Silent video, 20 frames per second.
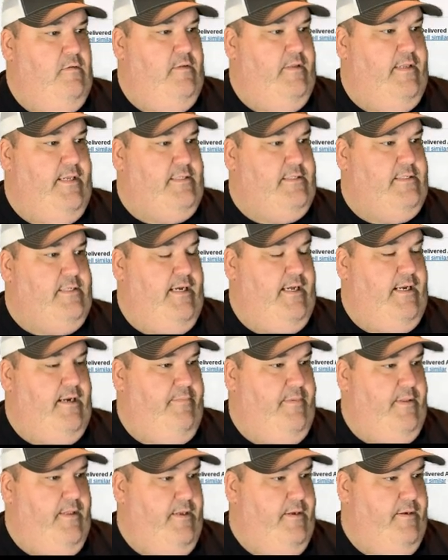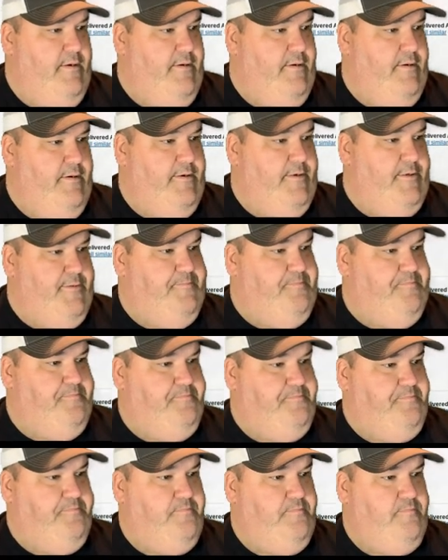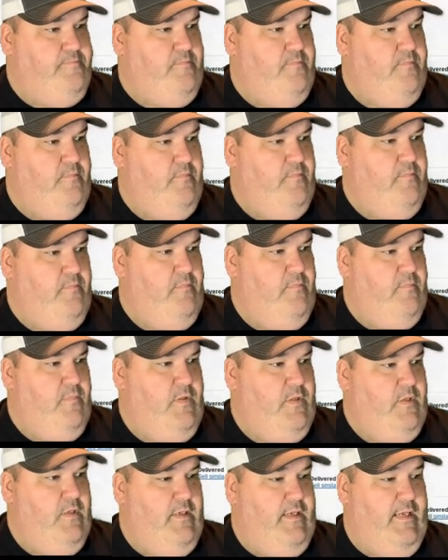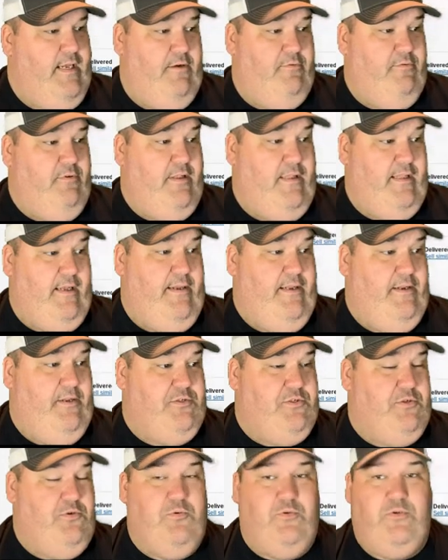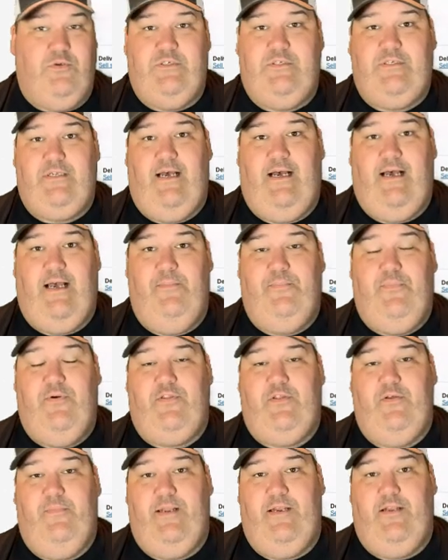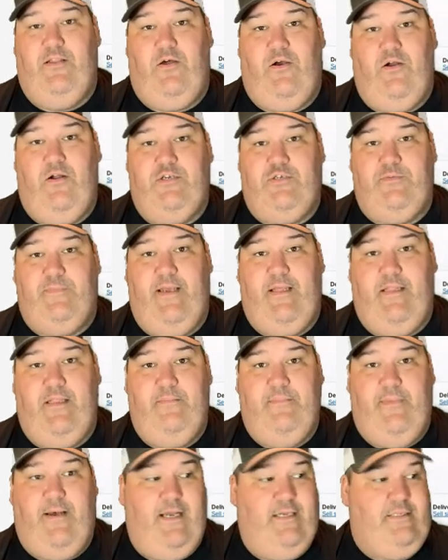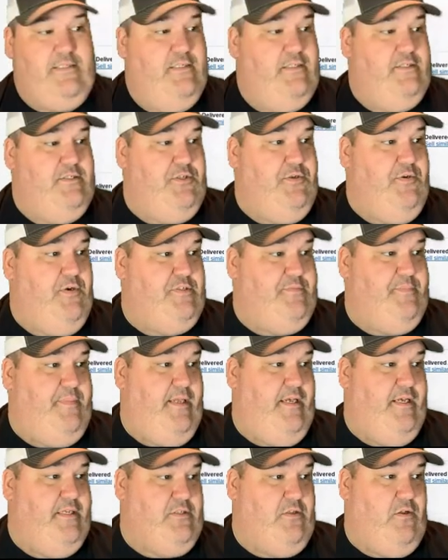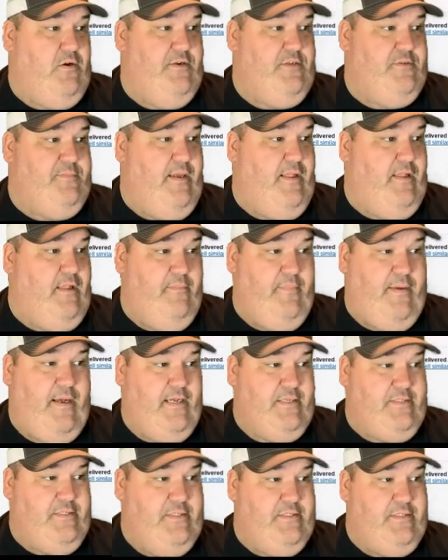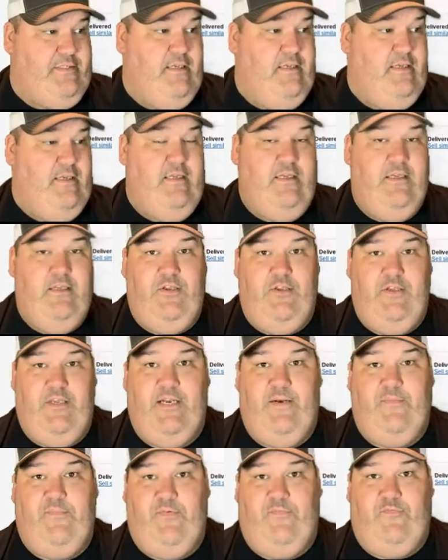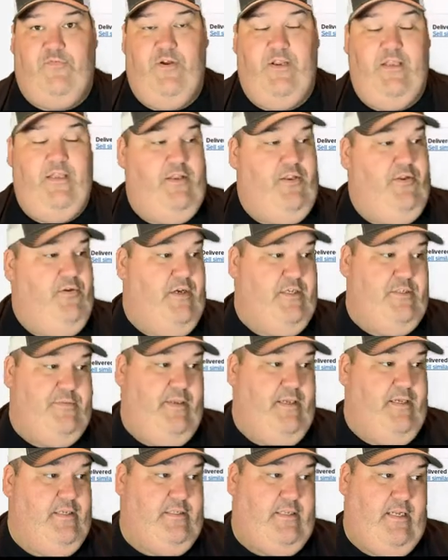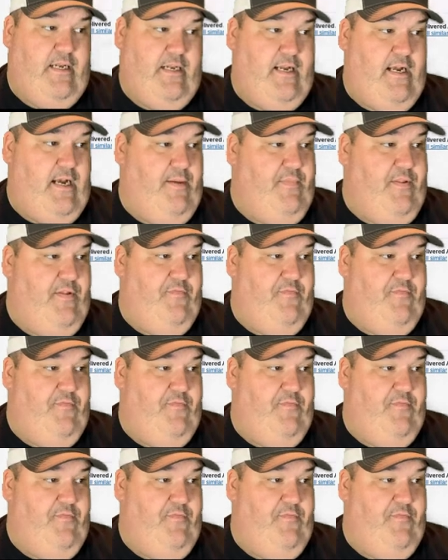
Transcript: Next item here. Yeah, I really like getting those coolers. I put them in large mailing boxes, USPS large mailing boxes. You get them for free, USPS.com.